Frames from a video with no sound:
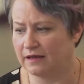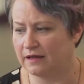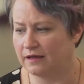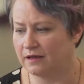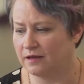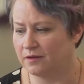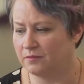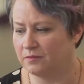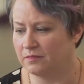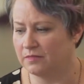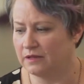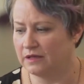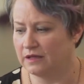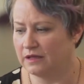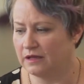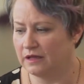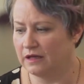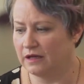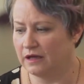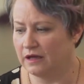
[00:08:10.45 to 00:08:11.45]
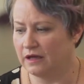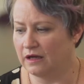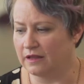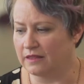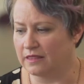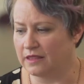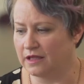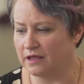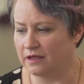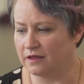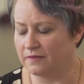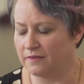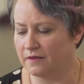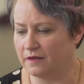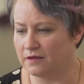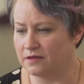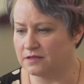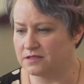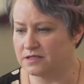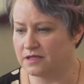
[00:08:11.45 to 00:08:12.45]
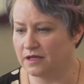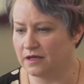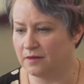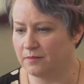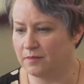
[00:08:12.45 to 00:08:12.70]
I think that